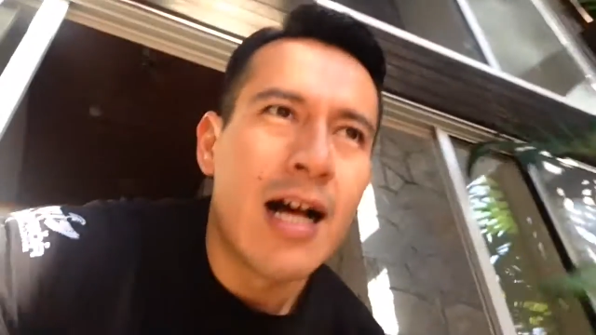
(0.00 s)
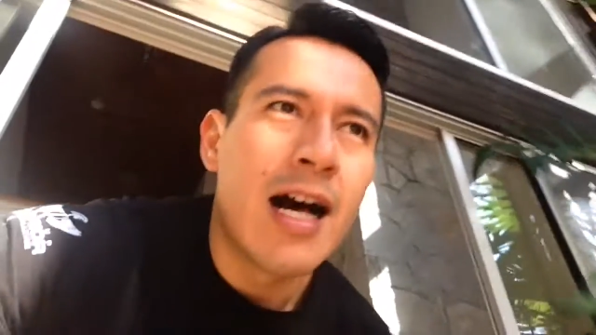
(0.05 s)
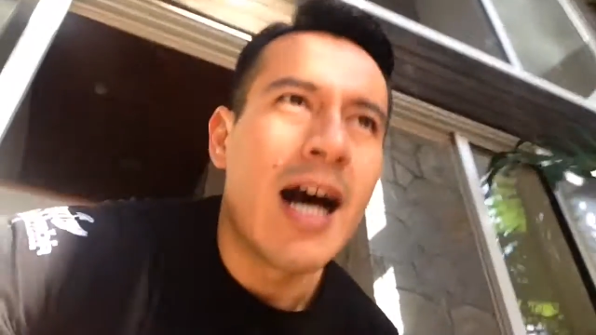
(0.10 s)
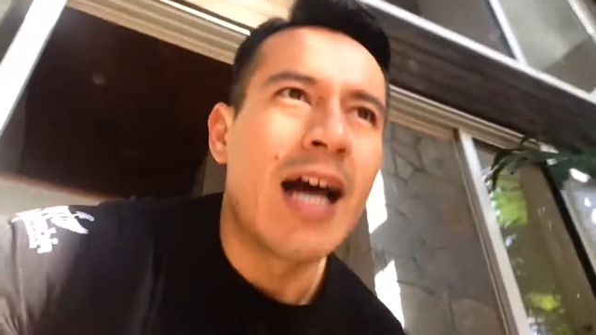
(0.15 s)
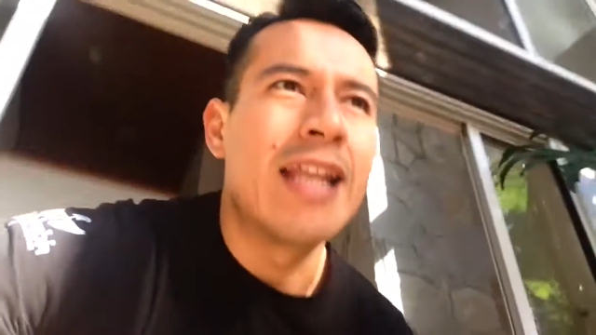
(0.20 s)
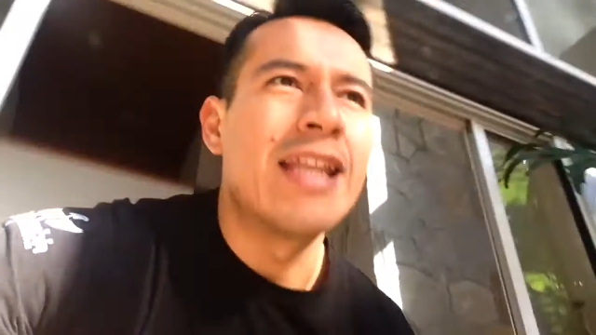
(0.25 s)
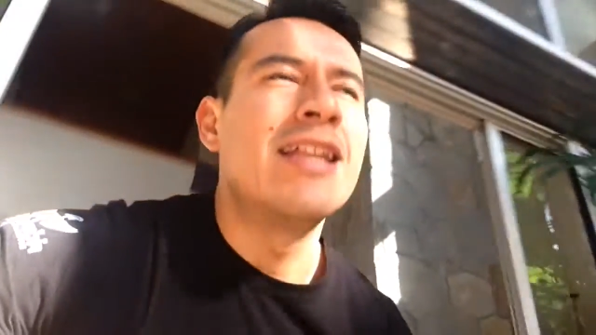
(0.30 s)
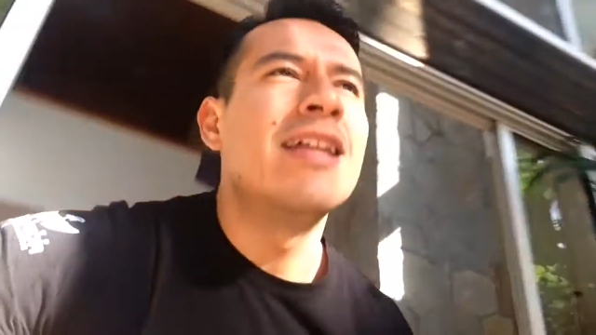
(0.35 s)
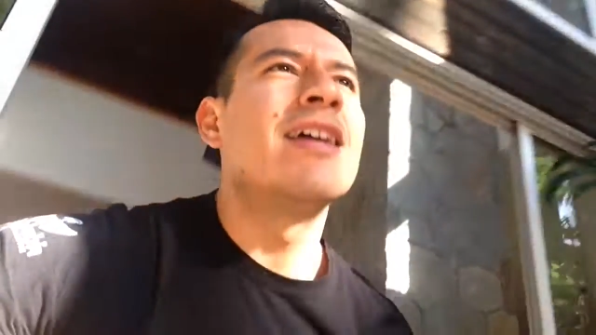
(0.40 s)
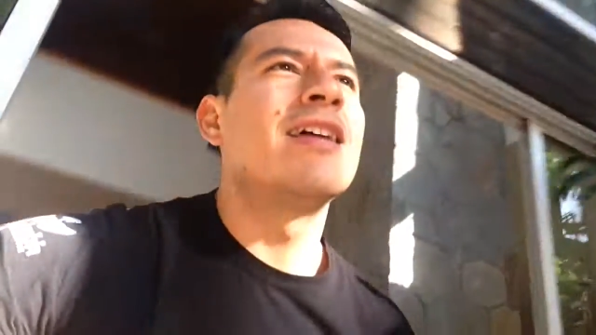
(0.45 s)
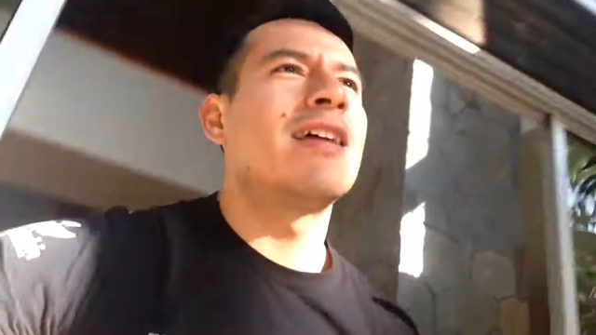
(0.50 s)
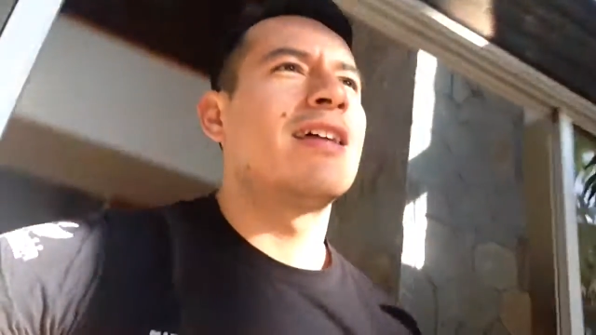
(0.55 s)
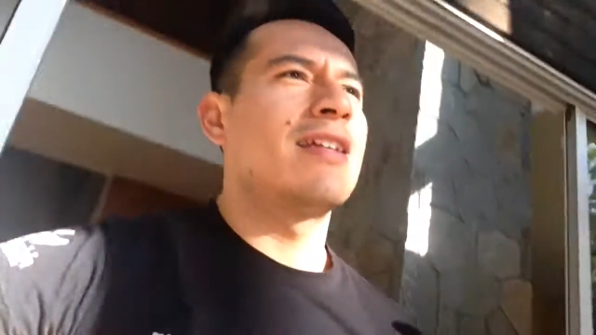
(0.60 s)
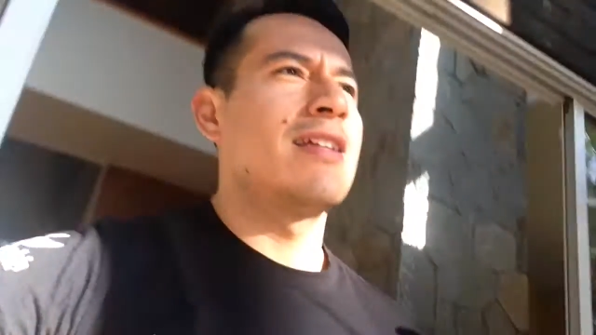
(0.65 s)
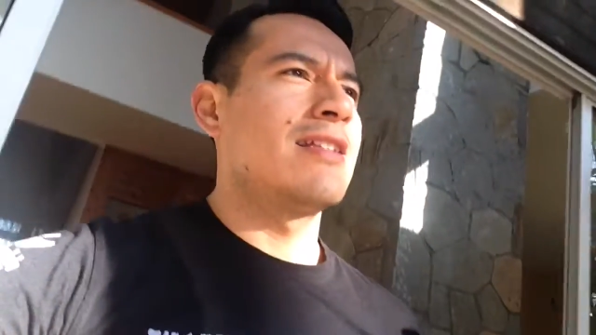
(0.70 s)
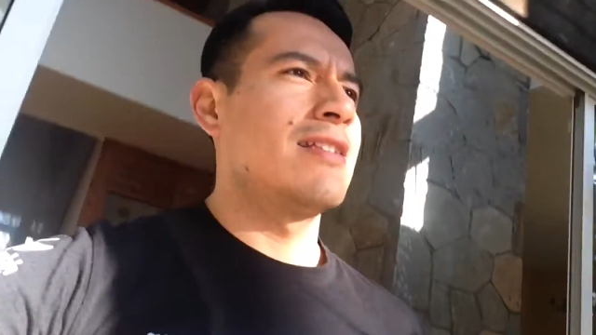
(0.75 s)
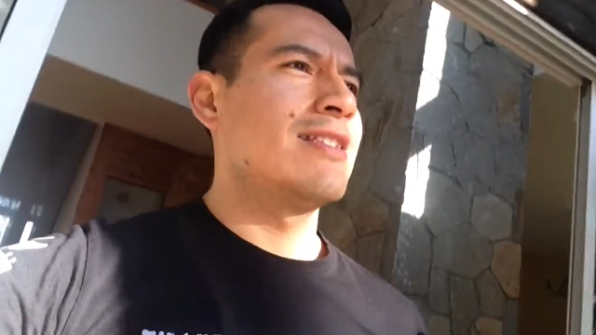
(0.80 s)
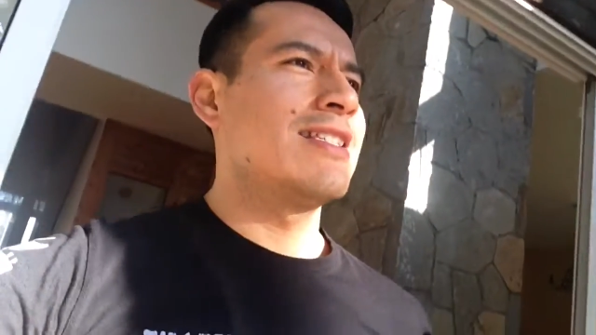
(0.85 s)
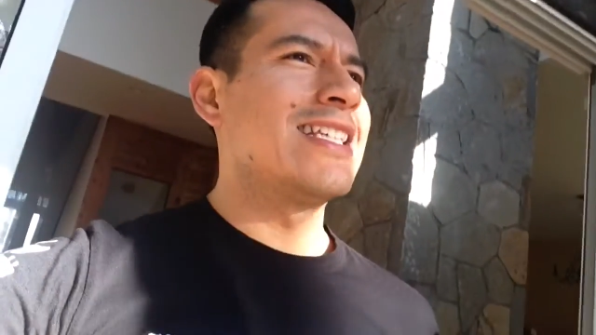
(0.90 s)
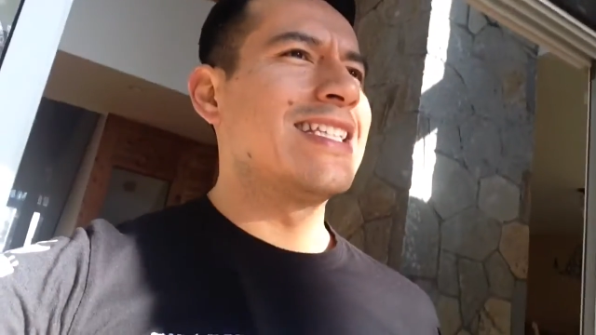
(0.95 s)
And
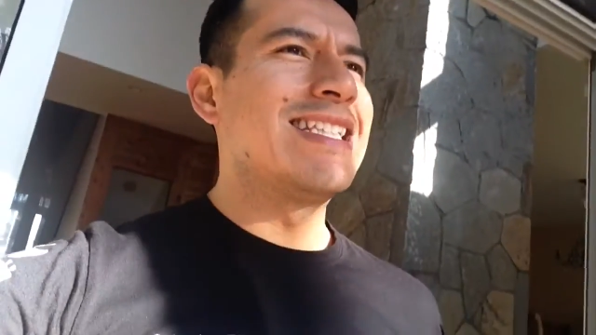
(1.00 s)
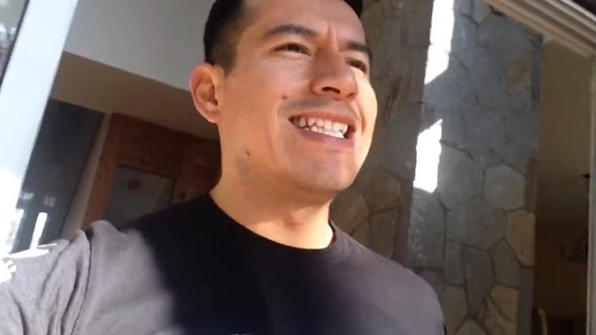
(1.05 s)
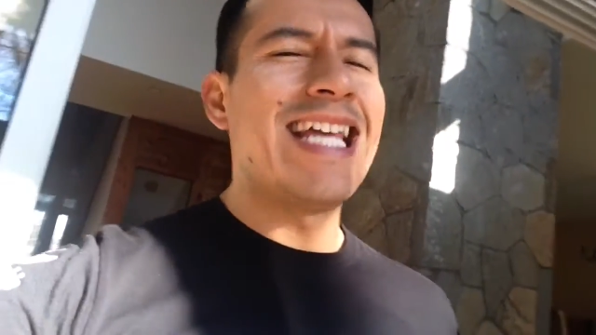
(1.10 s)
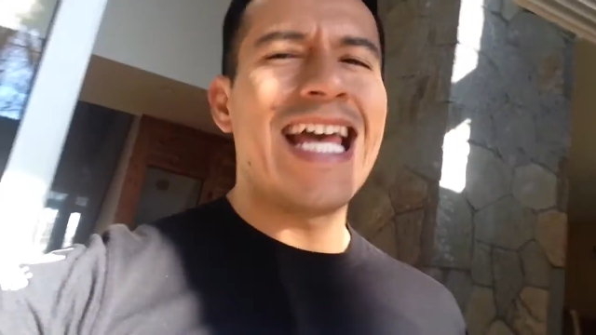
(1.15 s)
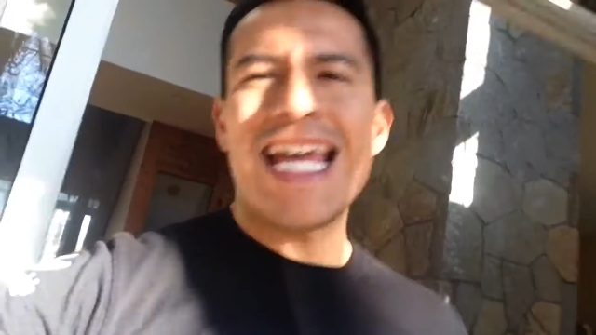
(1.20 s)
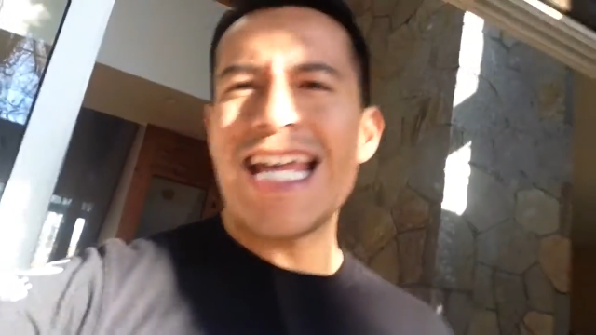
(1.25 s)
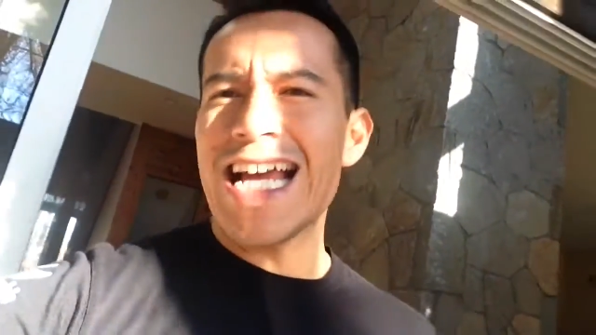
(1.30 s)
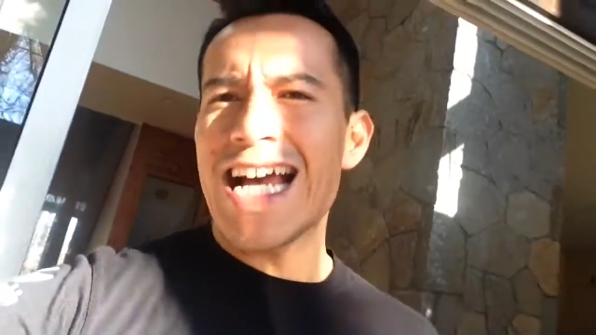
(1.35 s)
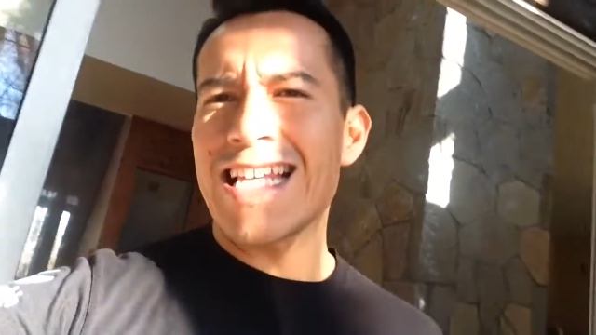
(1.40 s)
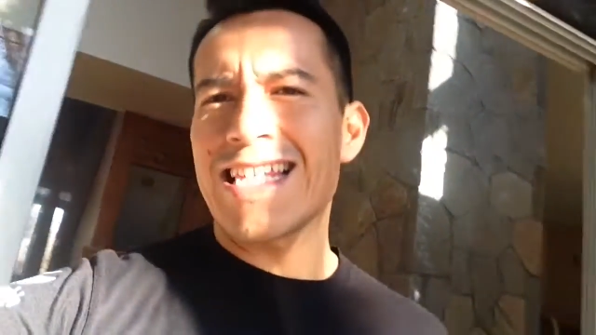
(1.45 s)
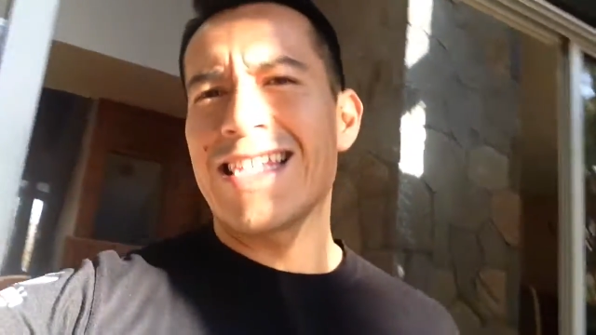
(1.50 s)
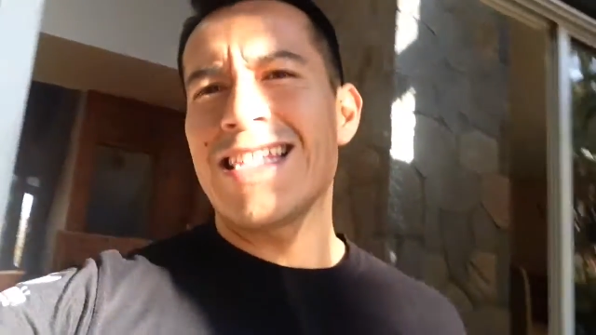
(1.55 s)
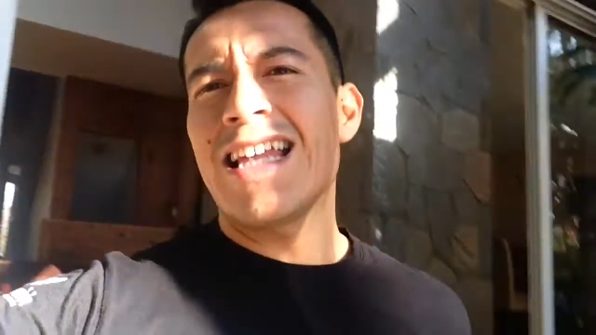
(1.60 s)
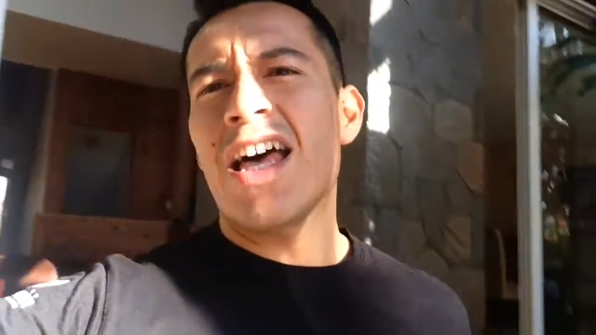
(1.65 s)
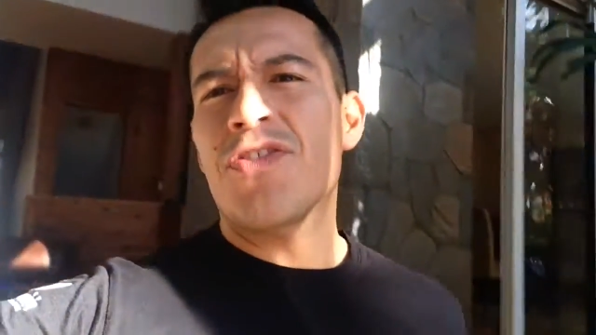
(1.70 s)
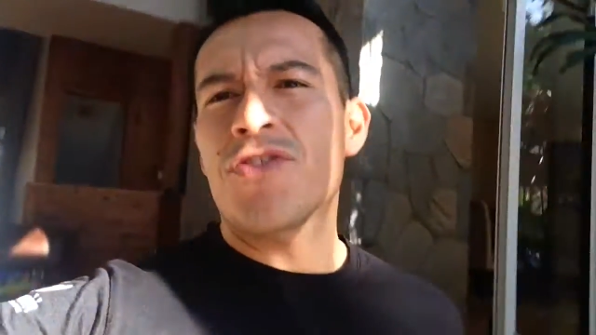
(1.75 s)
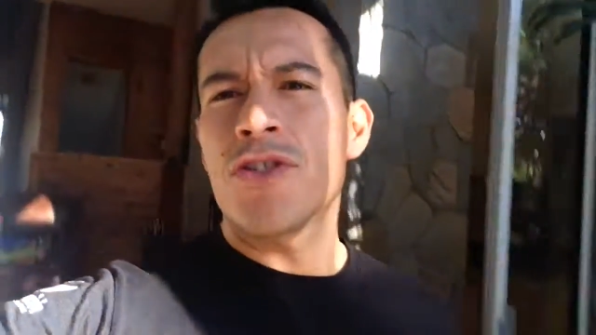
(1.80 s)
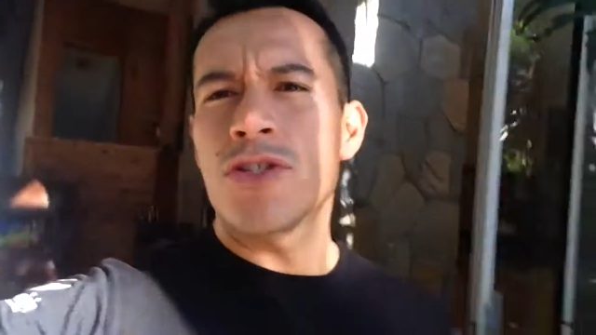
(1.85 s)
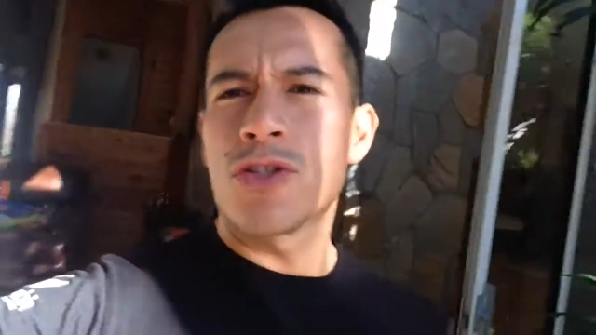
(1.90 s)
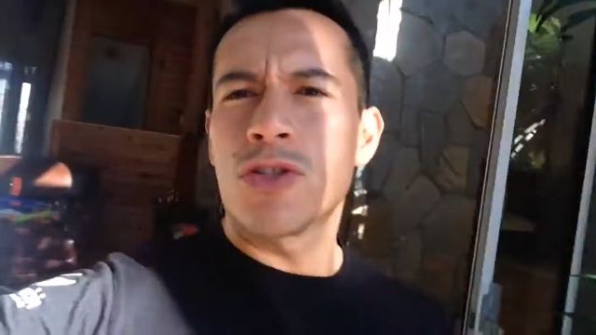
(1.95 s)
today has
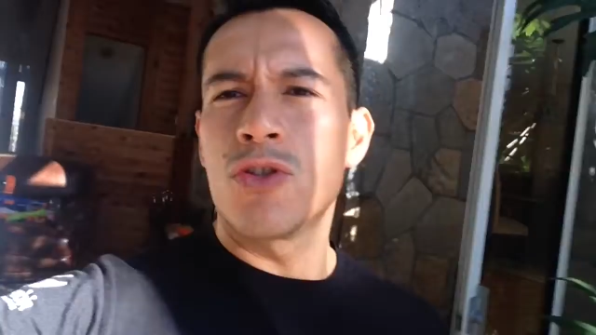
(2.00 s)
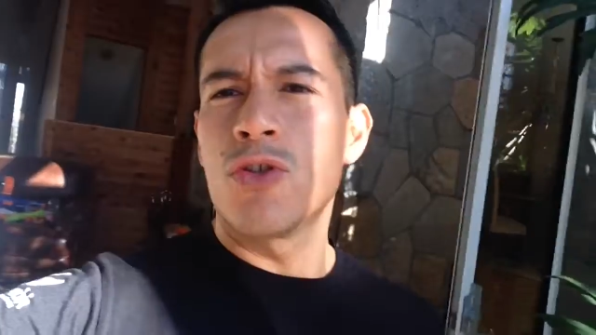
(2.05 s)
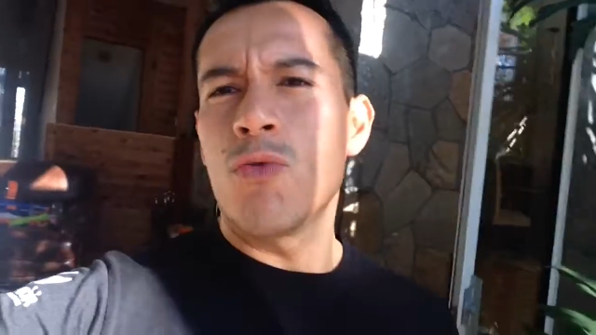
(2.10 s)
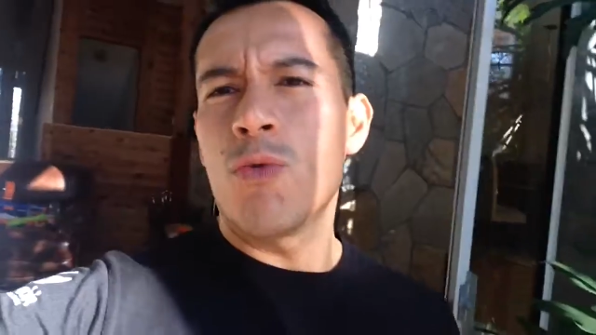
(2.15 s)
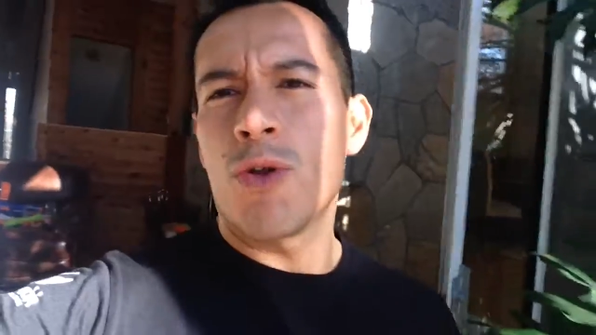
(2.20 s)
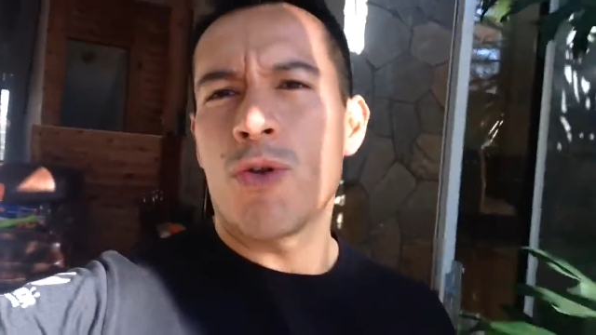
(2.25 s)
nothing to do